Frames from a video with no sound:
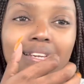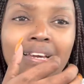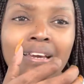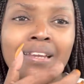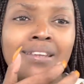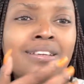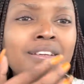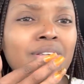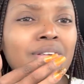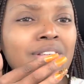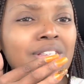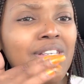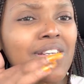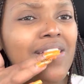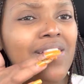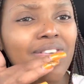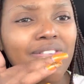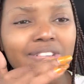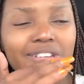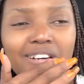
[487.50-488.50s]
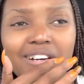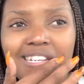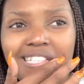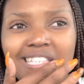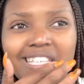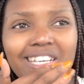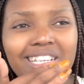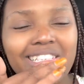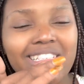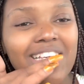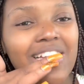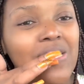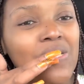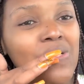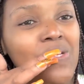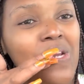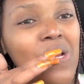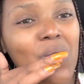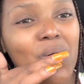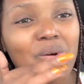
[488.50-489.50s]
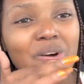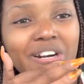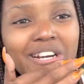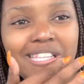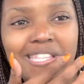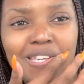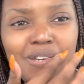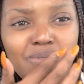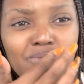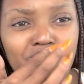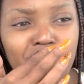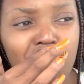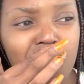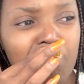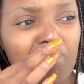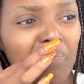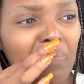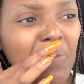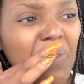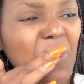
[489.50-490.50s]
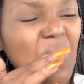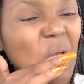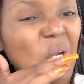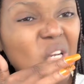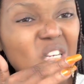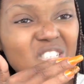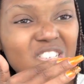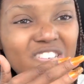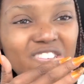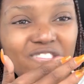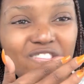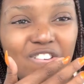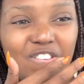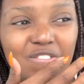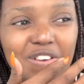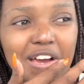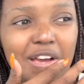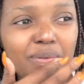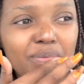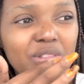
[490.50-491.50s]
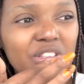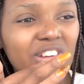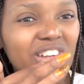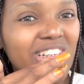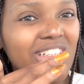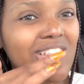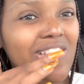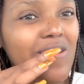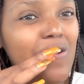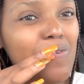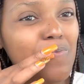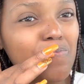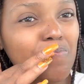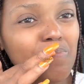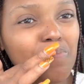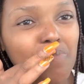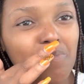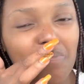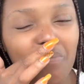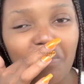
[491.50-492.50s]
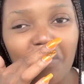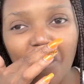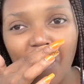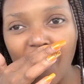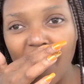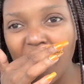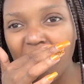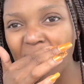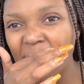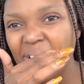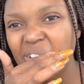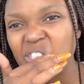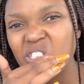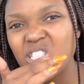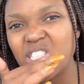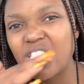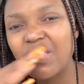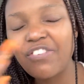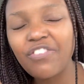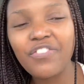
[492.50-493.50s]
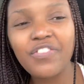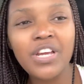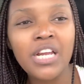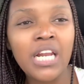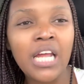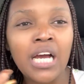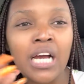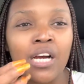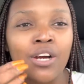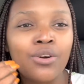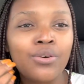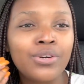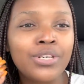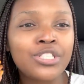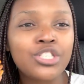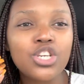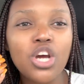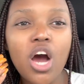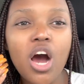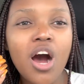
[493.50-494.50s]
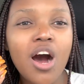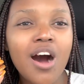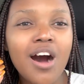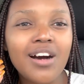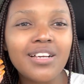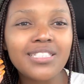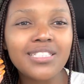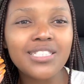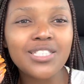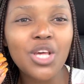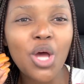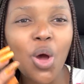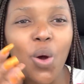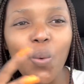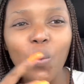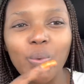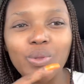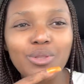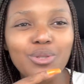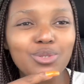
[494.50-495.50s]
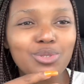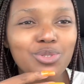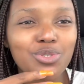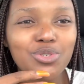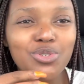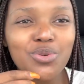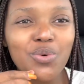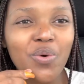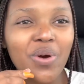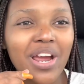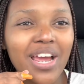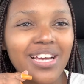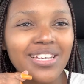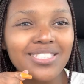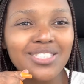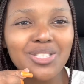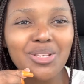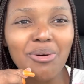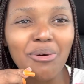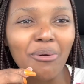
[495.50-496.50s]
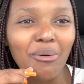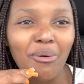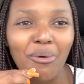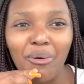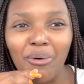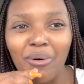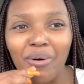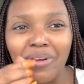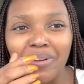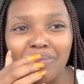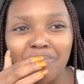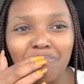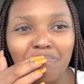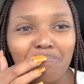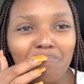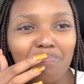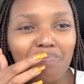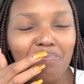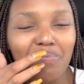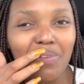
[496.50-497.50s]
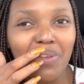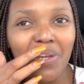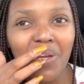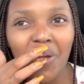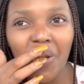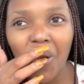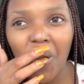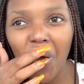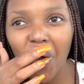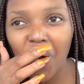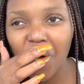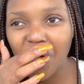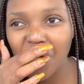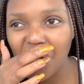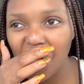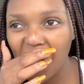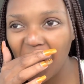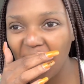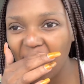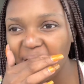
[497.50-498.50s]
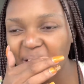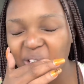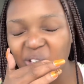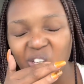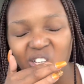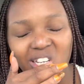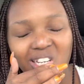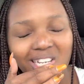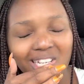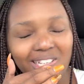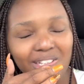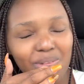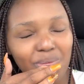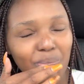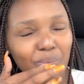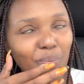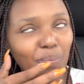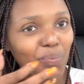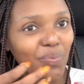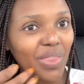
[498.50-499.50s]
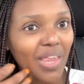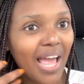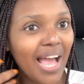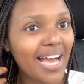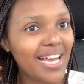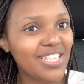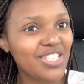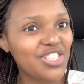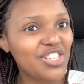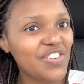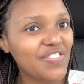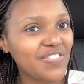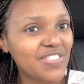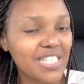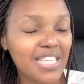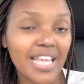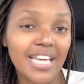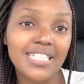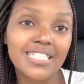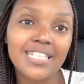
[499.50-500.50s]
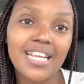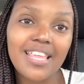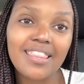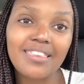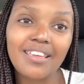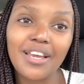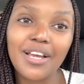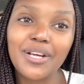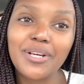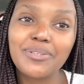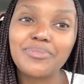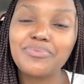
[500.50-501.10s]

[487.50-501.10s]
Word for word: and it was not even hot yes guys when i wore it it was just for vibes honestly i wanted to feel like a rich aunt the straw hats on you know and i achieved that i think